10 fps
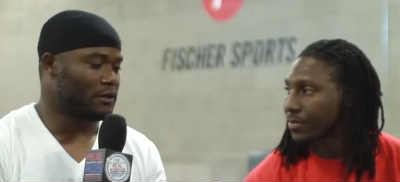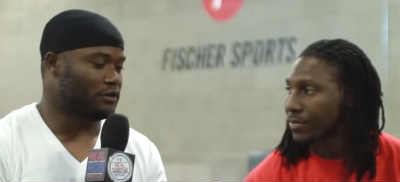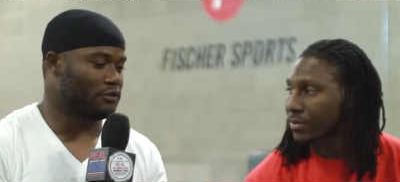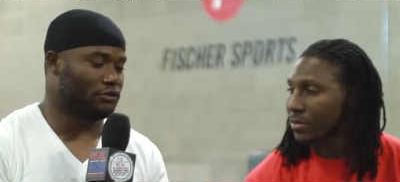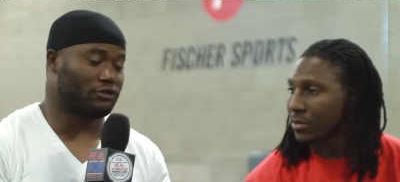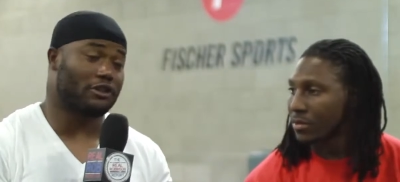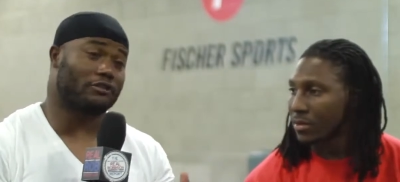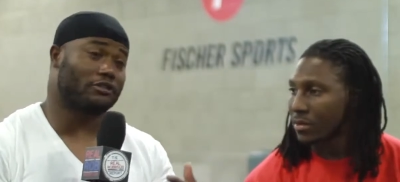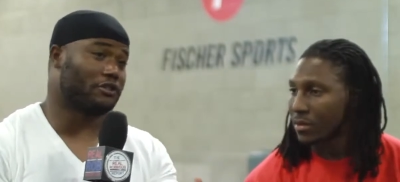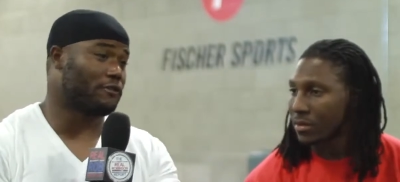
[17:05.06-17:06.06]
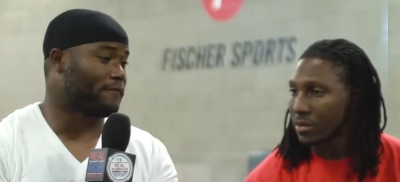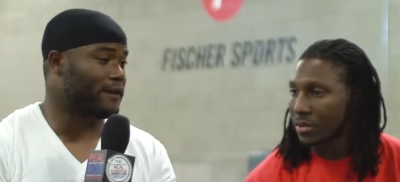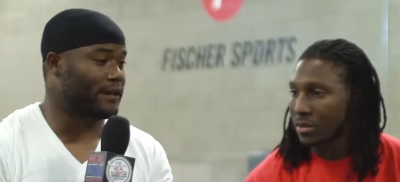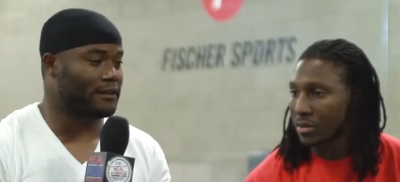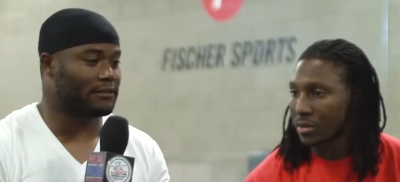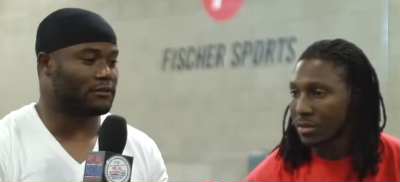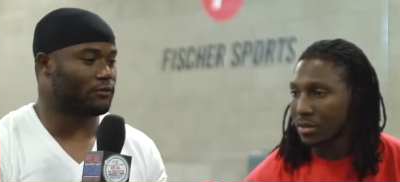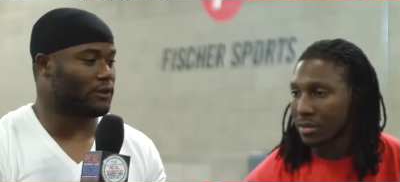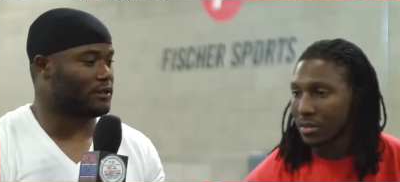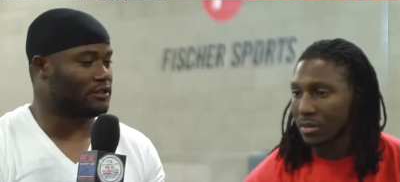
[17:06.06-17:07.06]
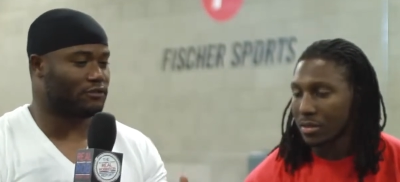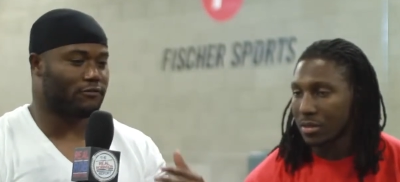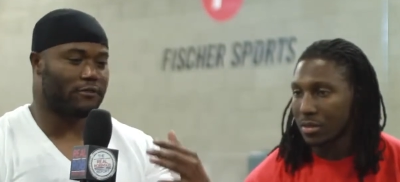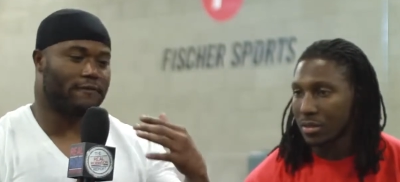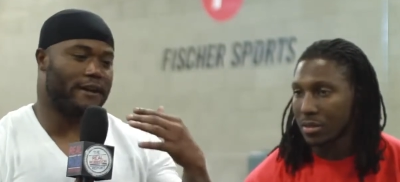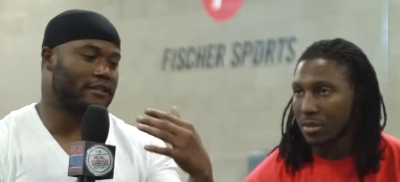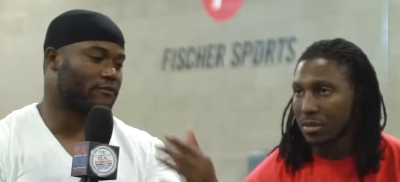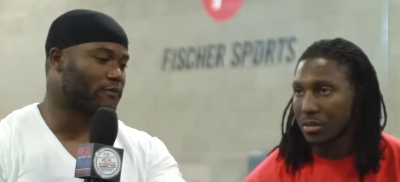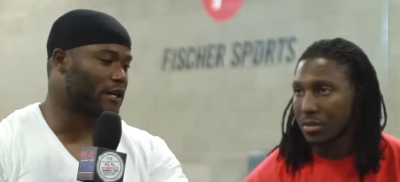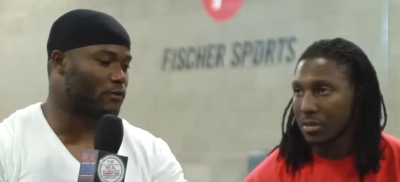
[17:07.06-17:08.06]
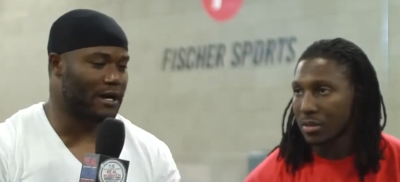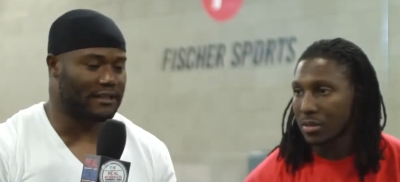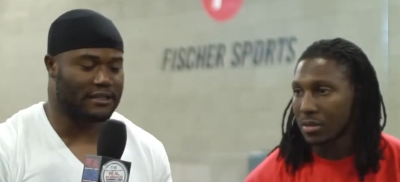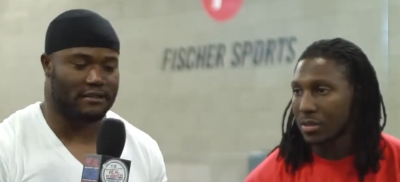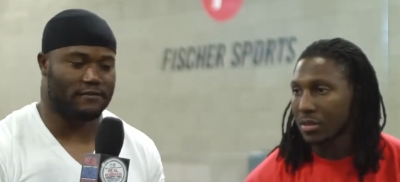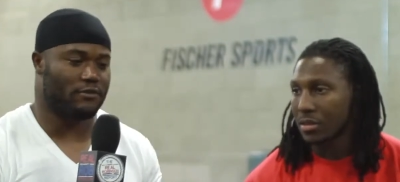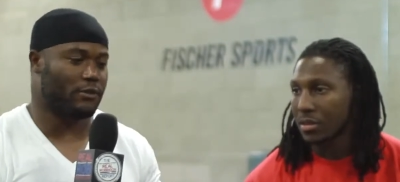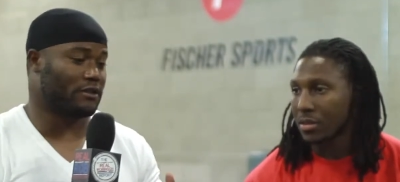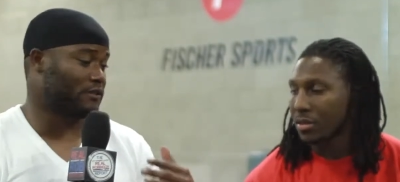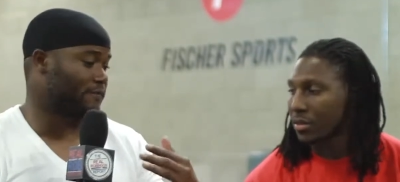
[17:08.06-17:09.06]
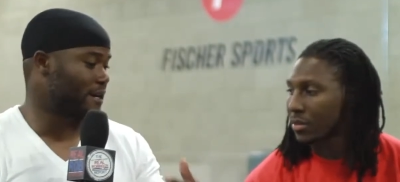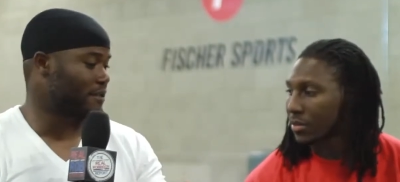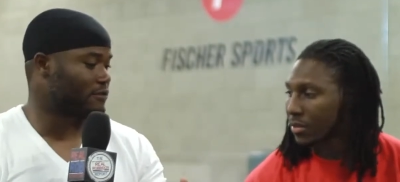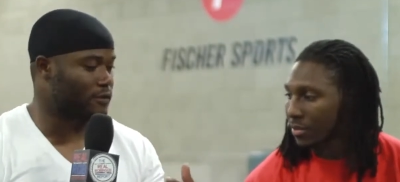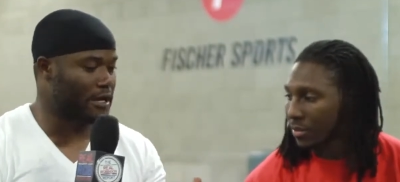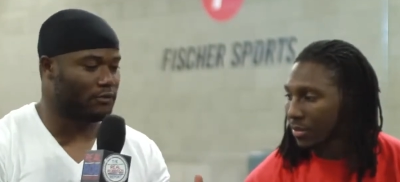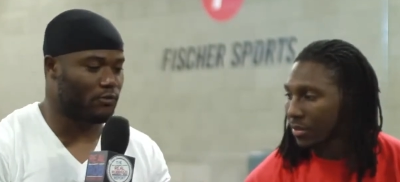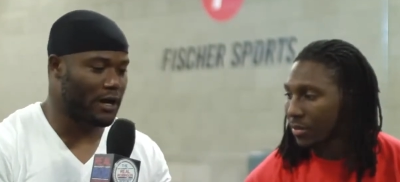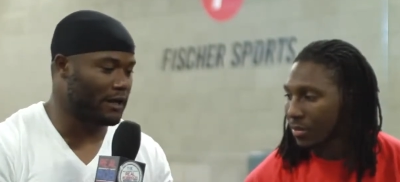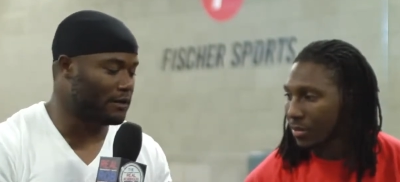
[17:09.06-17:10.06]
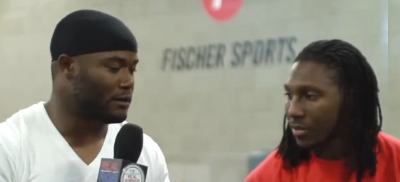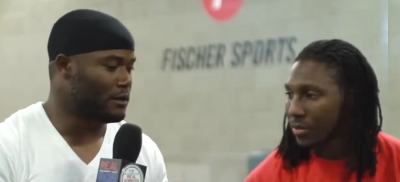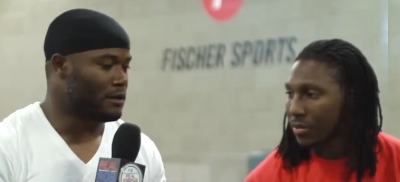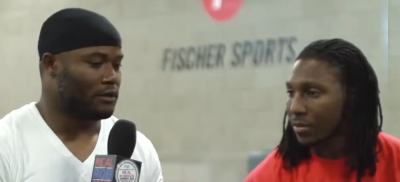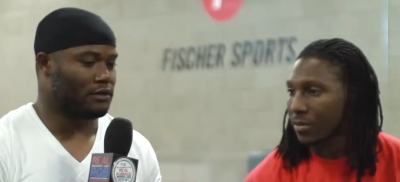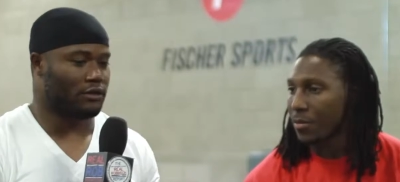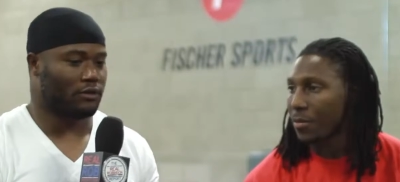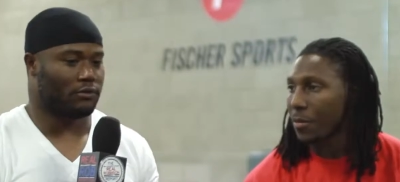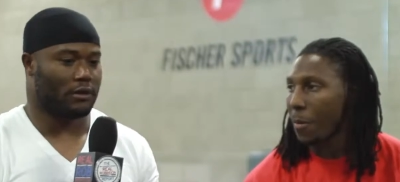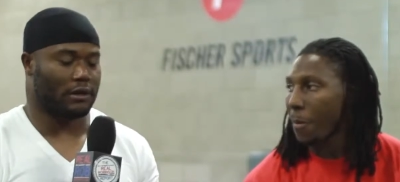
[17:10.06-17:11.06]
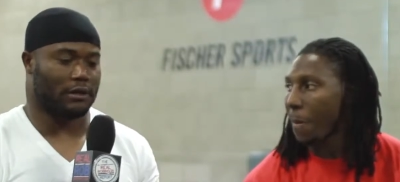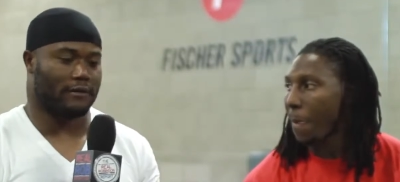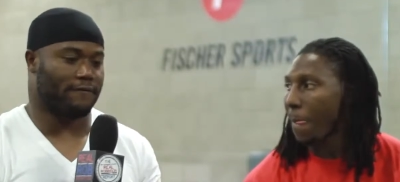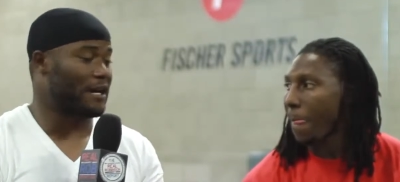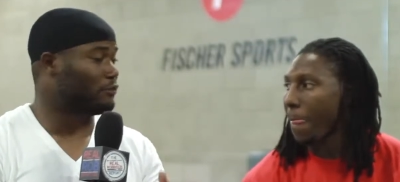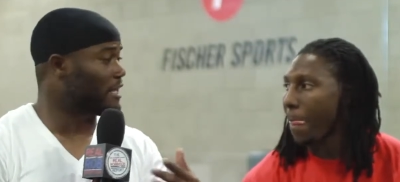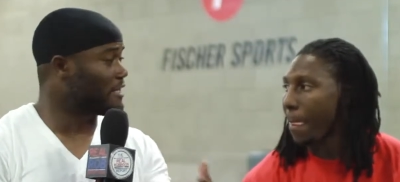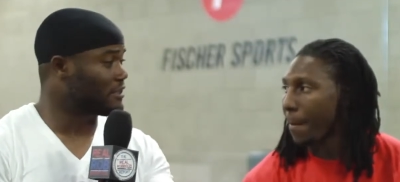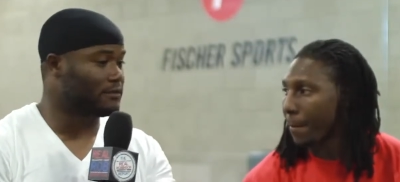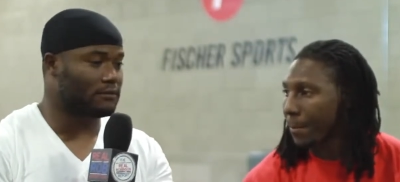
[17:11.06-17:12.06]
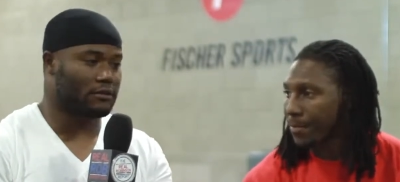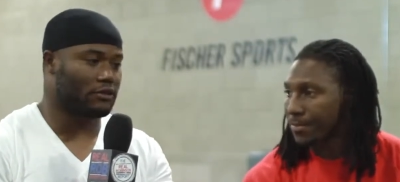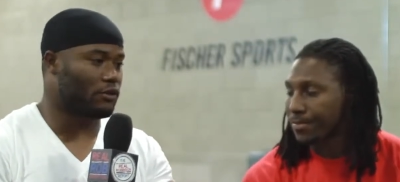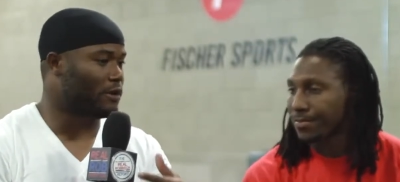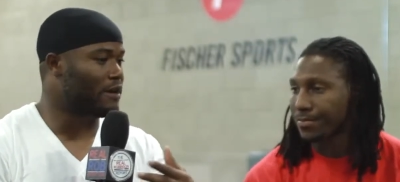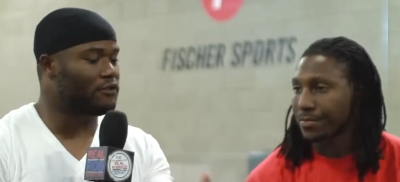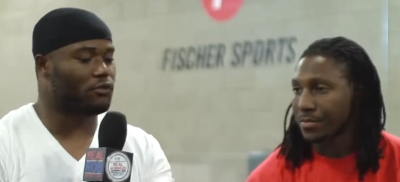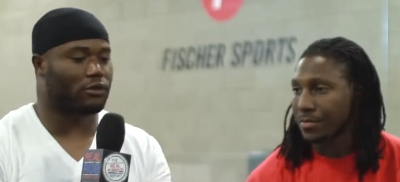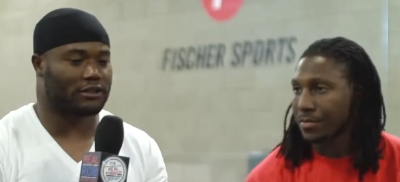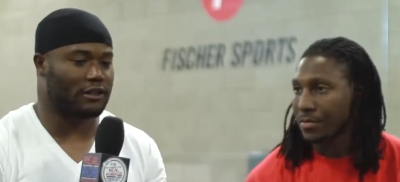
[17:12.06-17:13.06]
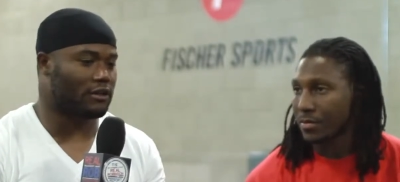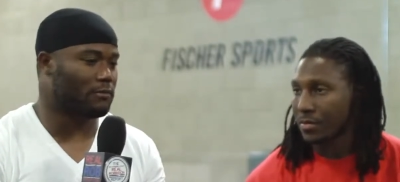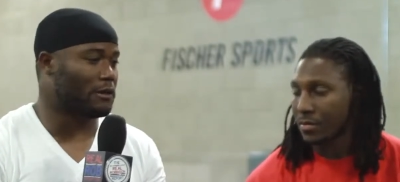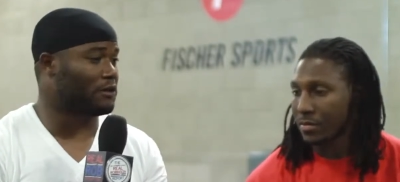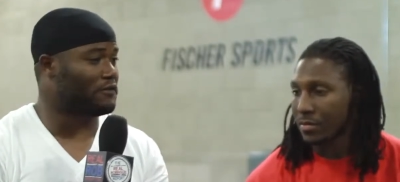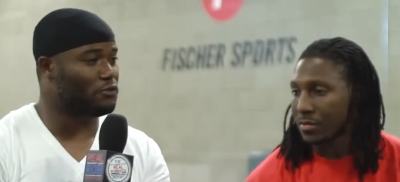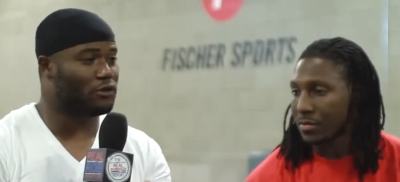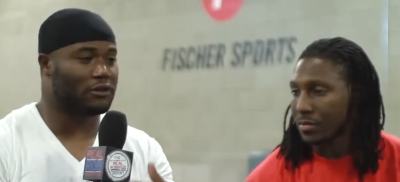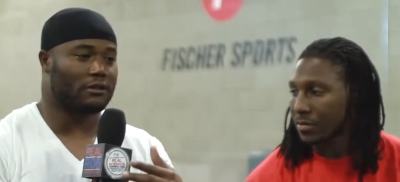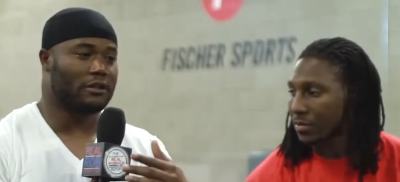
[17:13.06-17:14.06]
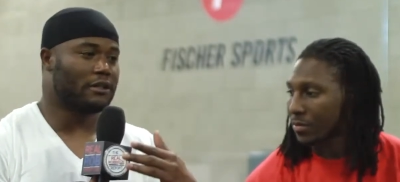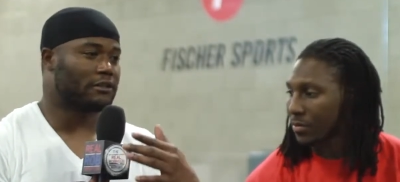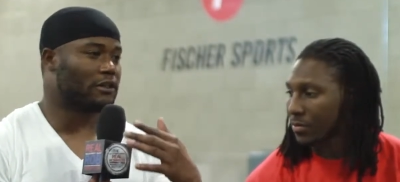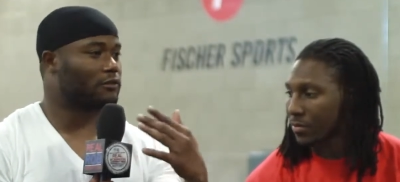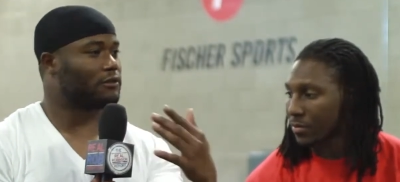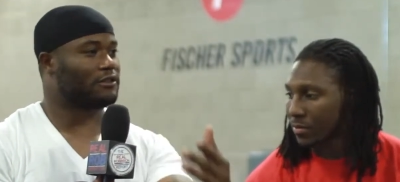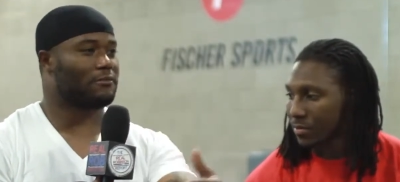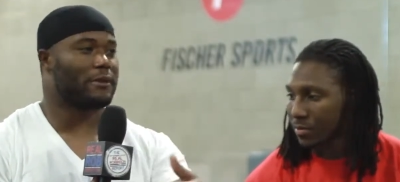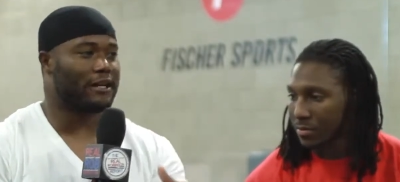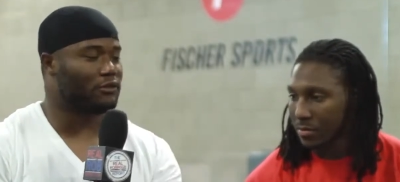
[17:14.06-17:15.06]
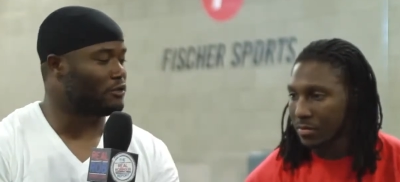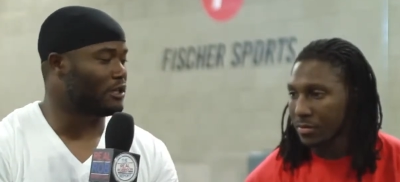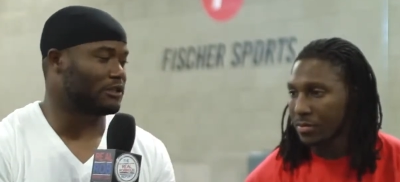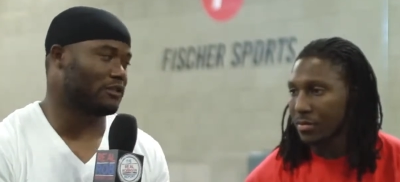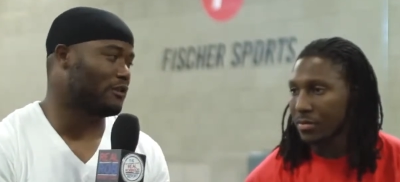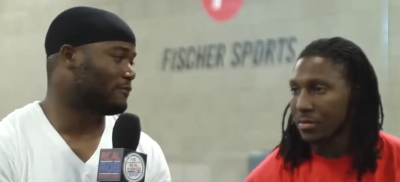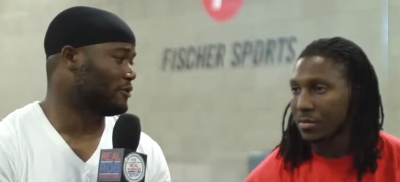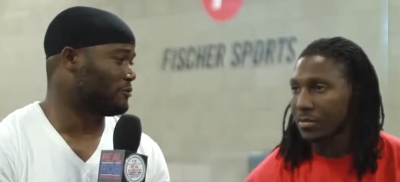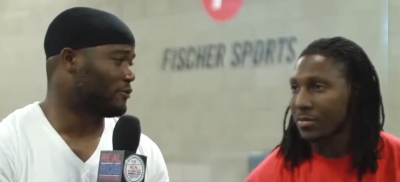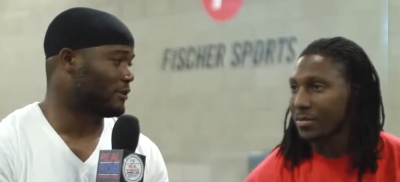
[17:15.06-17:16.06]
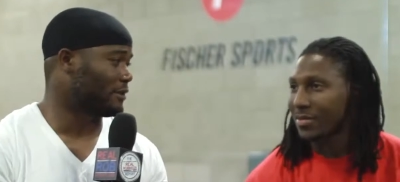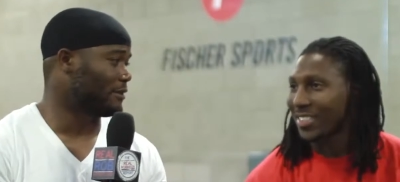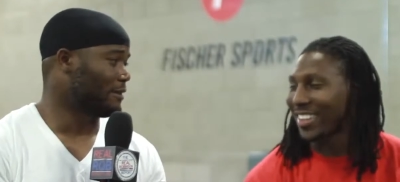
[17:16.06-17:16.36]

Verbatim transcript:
Speaker 1: you know, you talk to your fans, whether it's fans of Roddy White TV, whether it's fans of Roddy White, you know, uh, Foundation, you know, whatever you want to talk about. If you want to talk to somebody who cut you off this morning,